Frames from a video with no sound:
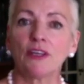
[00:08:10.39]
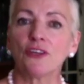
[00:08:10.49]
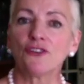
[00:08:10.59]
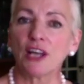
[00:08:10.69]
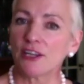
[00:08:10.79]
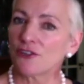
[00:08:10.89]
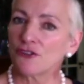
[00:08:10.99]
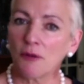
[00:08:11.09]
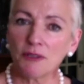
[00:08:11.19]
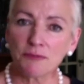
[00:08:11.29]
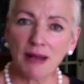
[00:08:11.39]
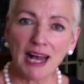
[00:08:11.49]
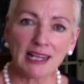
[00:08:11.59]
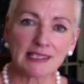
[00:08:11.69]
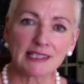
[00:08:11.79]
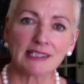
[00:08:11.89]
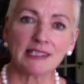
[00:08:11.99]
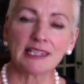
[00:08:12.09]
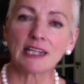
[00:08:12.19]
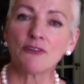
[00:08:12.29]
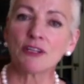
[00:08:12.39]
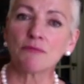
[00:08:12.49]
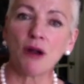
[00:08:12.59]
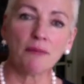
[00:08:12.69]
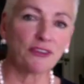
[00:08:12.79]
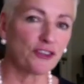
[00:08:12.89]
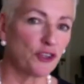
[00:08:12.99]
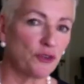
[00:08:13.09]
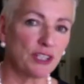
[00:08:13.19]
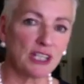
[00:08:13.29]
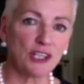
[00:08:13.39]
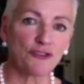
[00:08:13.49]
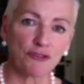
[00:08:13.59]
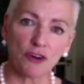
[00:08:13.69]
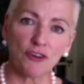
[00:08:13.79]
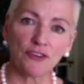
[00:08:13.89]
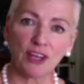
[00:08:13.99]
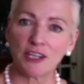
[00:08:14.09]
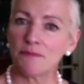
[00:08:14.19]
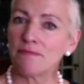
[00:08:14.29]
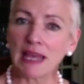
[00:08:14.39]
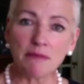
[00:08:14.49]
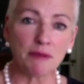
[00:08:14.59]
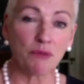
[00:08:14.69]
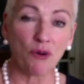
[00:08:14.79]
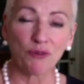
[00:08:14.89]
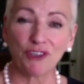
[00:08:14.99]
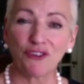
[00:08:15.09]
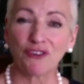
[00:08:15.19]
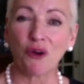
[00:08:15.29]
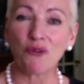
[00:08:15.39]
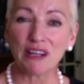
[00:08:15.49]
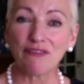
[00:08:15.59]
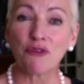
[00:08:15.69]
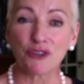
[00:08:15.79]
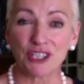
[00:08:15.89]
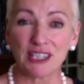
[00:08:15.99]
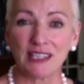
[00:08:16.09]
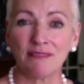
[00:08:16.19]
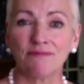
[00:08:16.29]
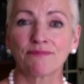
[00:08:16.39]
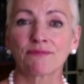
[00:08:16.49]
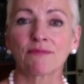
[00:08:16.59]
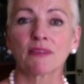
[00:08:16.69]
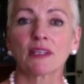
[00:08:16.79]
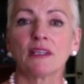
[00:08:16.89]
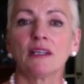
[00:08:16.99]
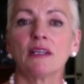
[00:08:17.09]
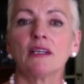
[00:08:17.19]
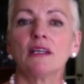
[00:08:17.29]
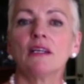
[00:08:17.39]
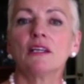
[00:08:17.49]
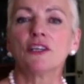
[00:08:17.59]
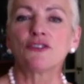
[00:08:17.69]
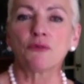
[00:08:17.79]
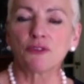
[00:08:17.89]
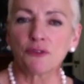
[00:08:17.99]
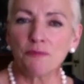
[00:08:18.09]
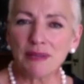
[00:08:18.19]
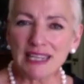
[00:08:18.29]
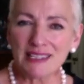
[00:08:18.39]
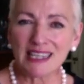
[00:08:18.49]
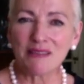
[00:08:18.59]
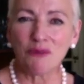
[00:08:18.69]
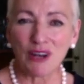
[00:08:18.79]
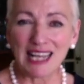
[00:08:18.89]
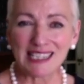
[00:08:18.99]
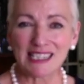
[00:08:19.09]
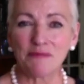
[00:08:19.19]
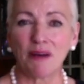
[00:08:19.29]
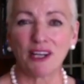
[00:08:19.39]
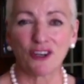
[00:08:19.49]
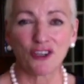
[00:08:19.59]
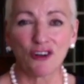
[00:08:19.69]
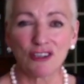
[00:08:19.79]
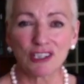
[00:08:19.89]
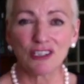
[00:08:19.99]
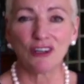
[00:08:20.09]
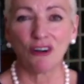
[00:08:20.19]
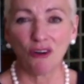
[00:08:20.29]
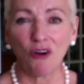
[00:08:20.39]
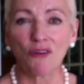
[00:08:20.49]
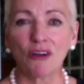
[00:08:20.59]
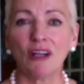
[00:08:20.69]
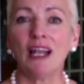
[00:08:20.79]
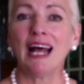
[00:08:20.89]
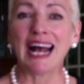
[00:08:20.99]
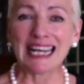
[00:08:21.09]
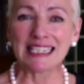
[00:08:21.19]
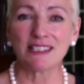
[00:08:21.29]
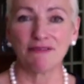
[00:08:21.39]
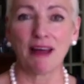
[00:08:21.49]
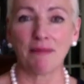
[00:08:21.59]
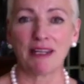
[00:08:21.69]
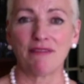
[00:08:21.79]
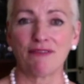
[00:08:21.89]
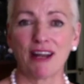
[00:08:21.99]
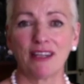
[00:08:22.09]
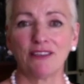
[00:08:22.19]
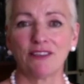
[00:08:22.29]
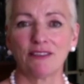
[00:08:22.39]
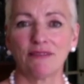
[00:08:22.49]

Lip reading: She had a troubled past, including promiscuity, drugs, and a baby born when she was only 14. She was repeatedly molested by her cousin, her uncle, and a family friend.